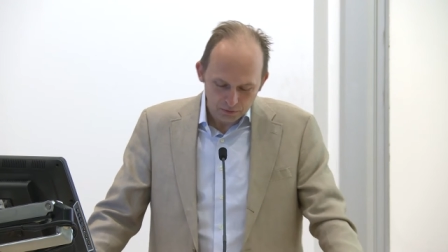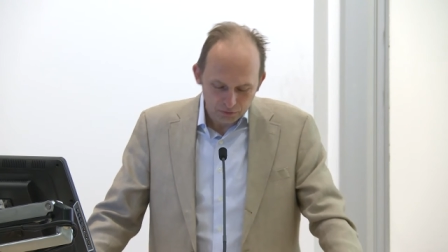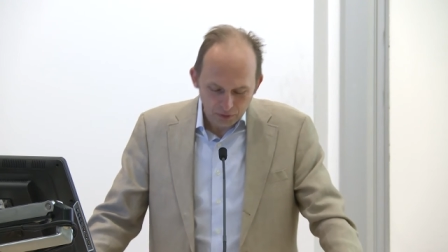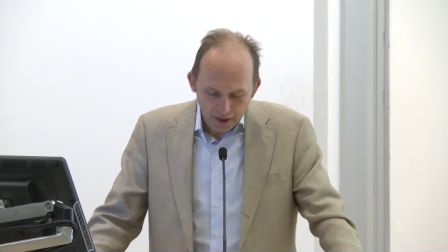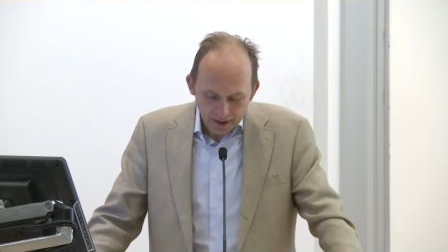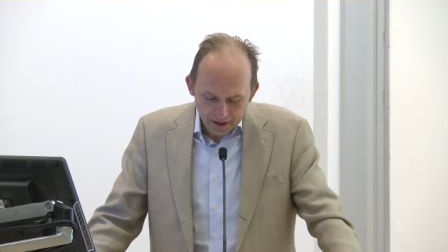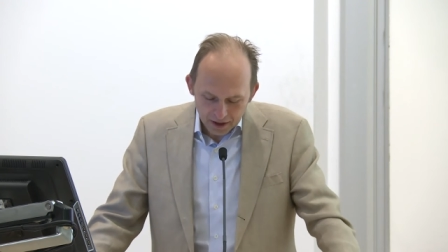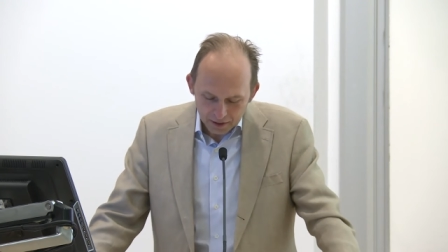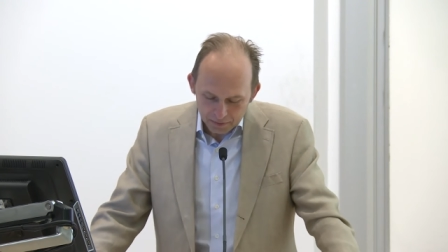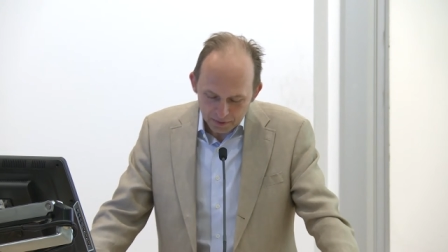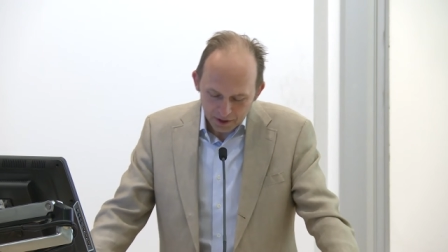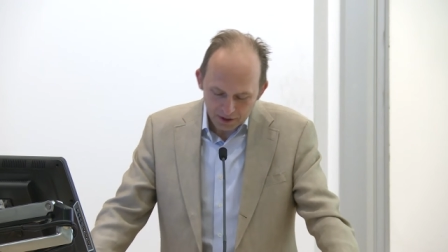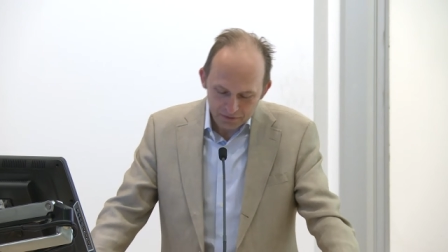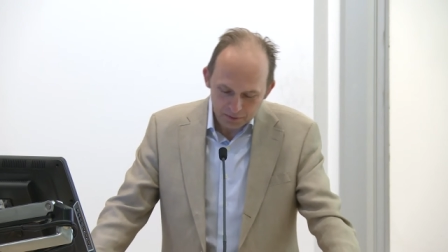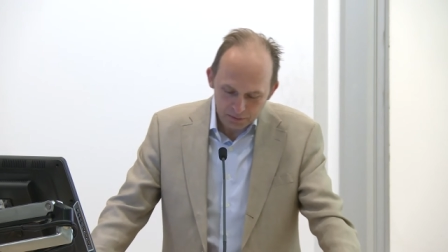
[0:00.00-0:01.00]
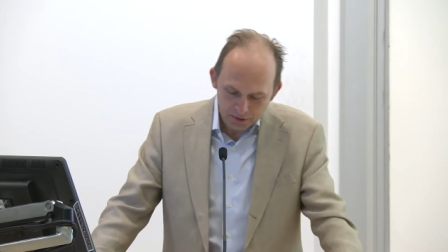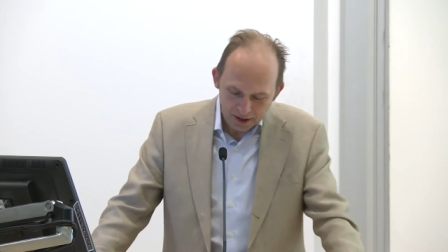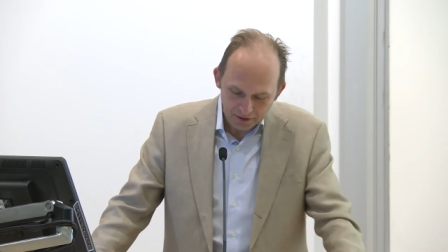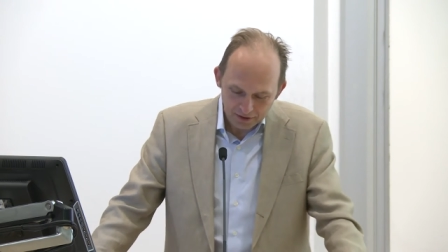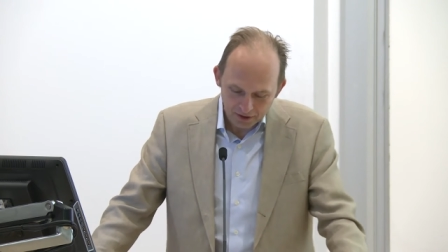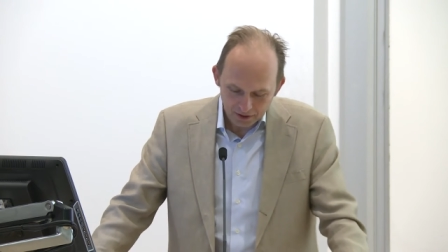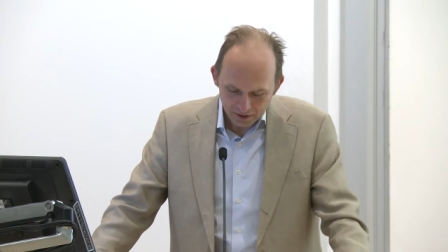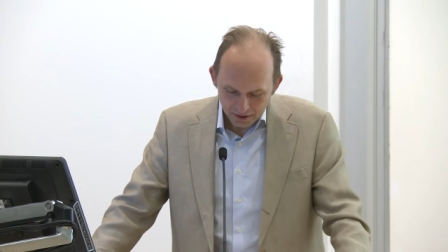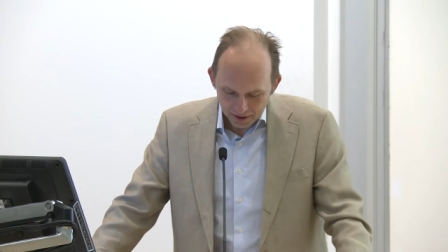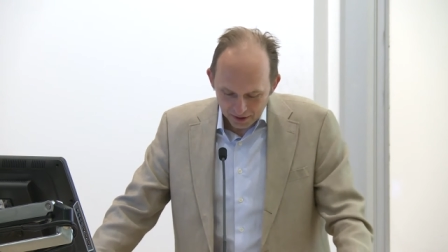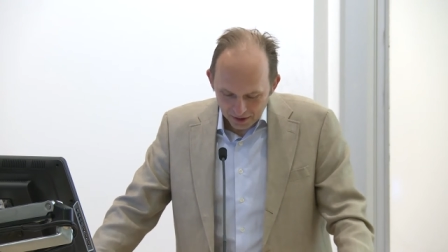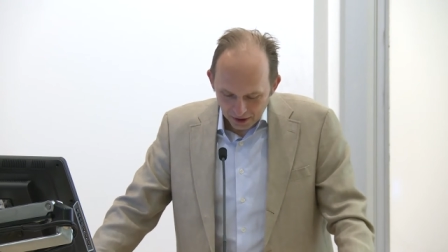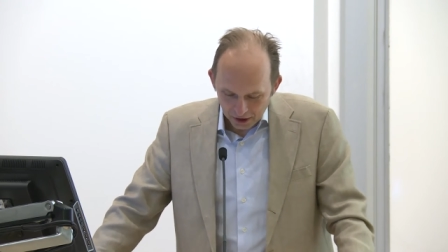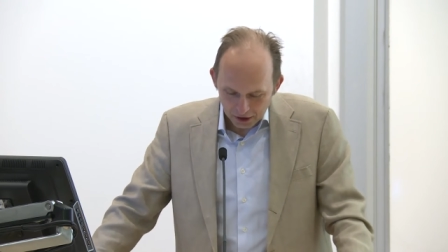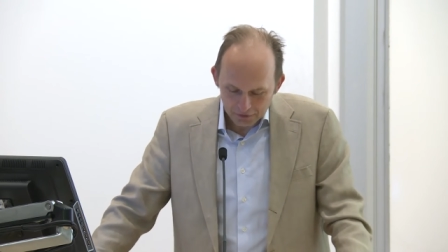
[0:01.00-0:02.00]
write up of a Brown
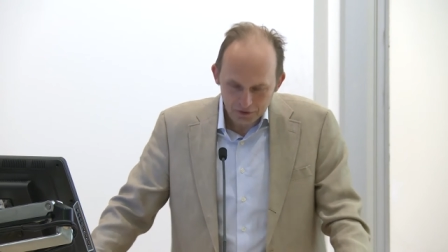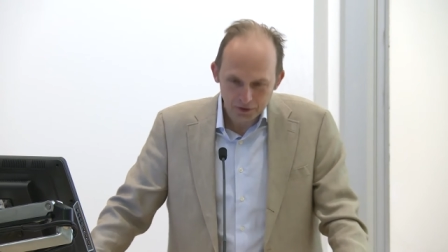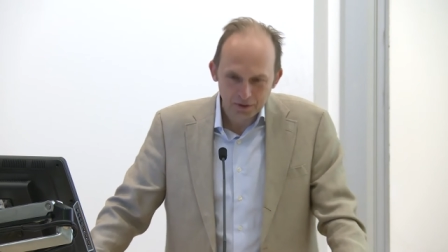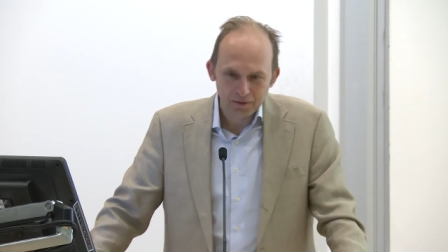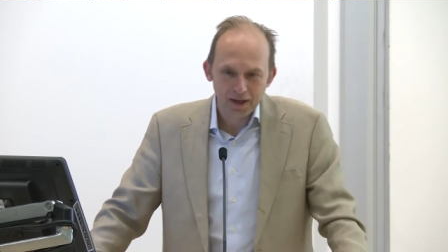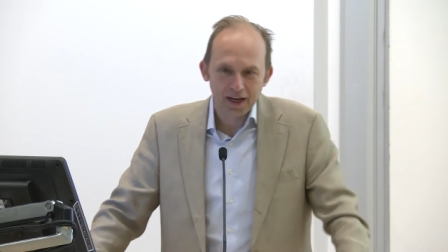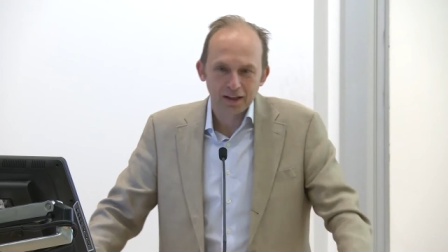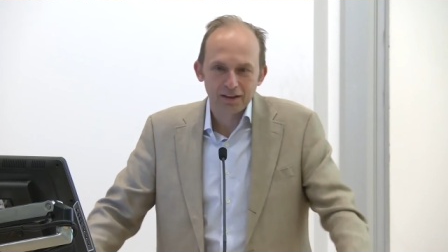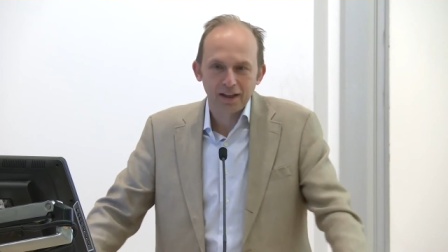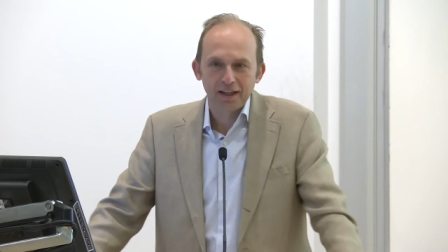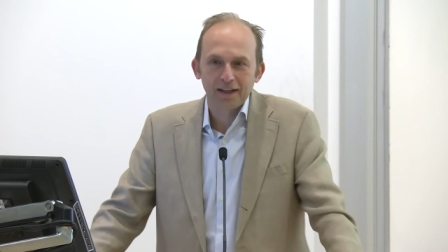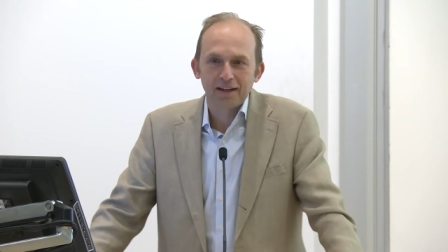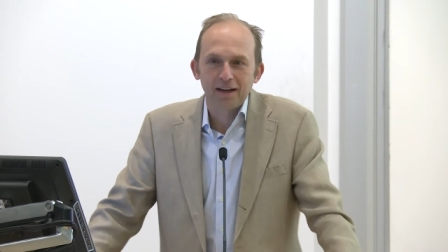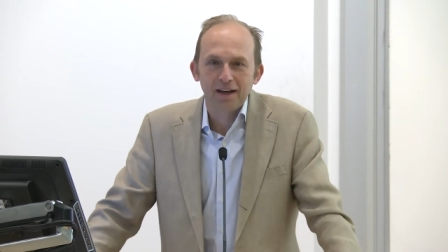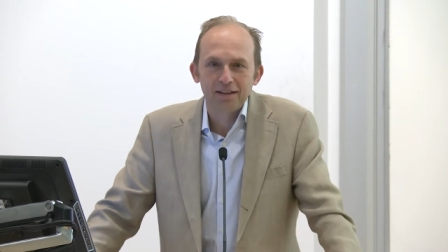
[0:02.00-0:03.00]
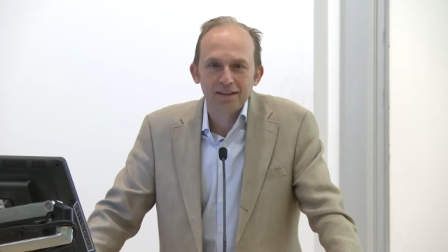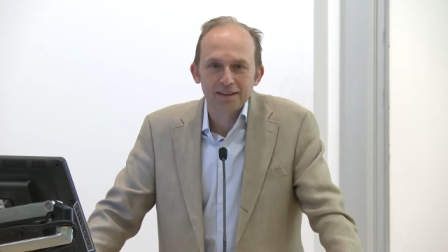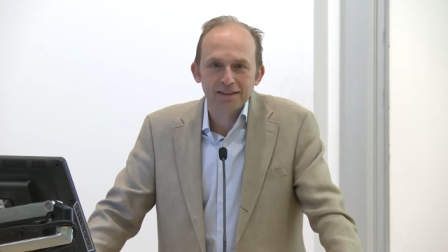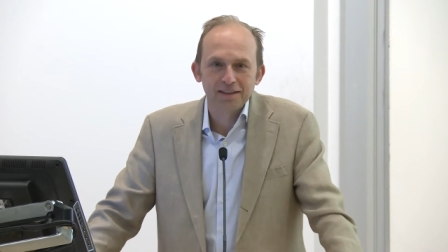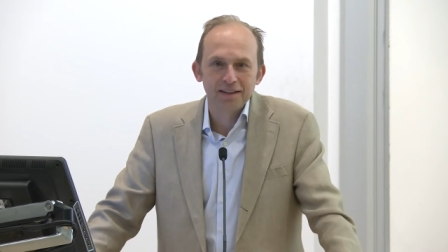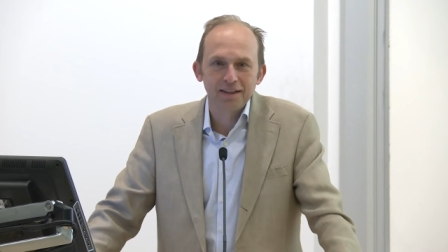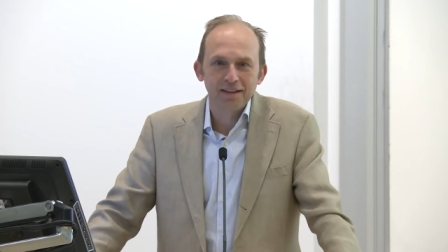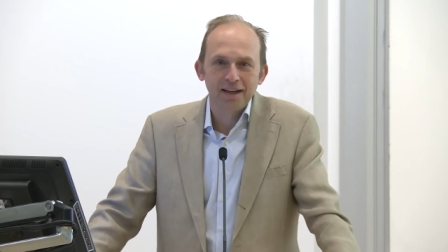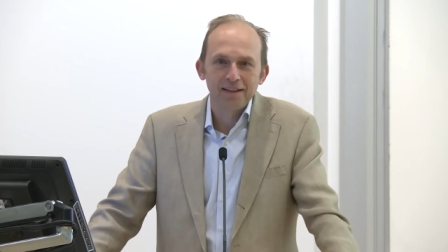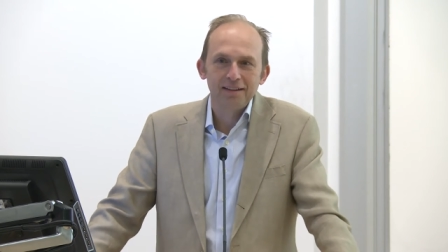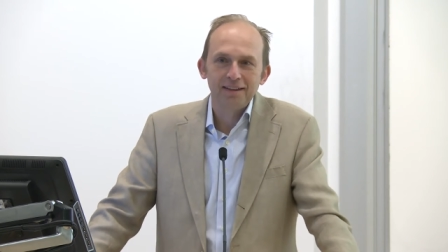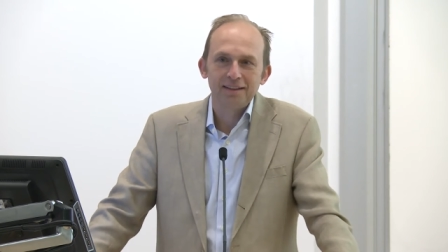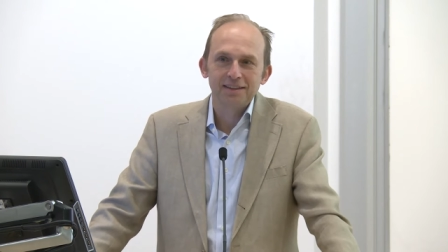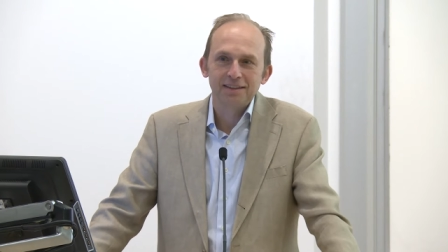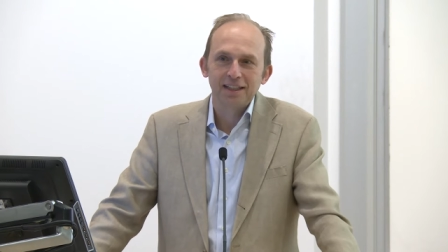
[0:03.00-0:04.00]
Harvard athletic contest in the
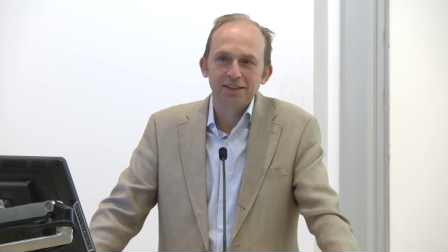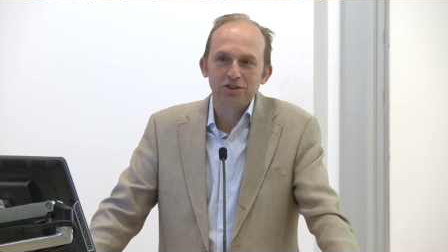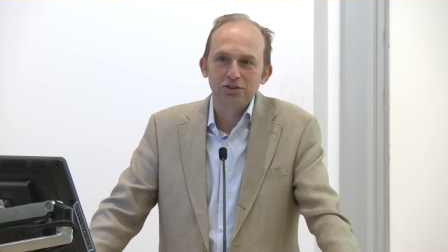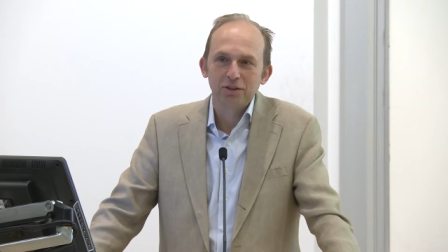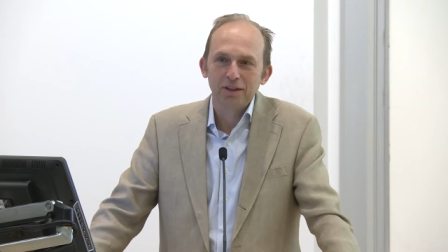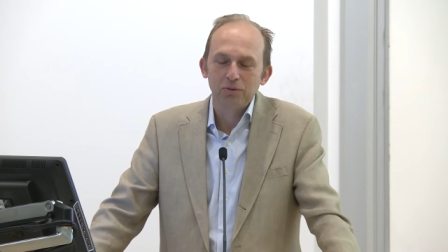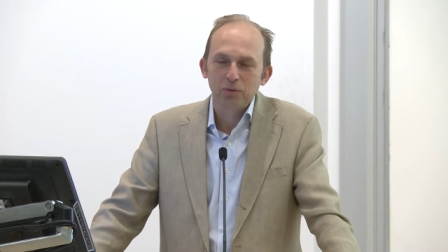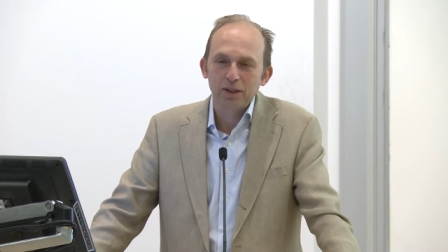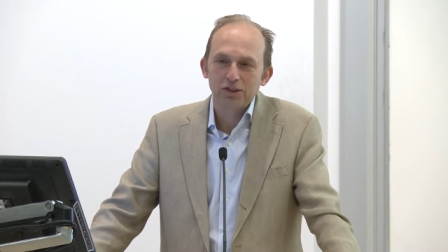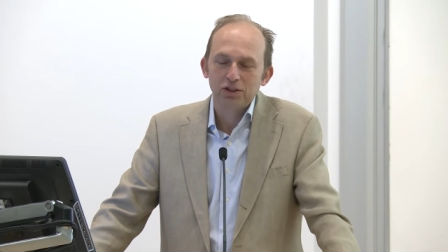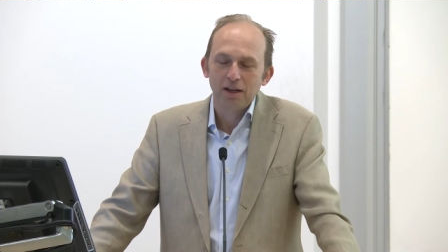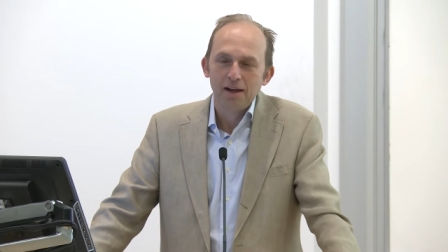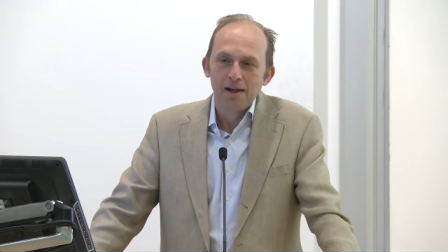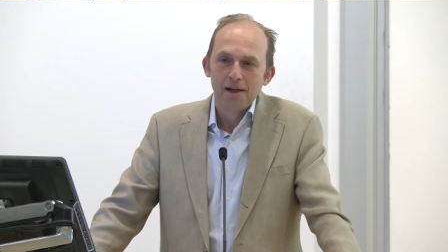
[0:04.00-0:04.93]
19th century in which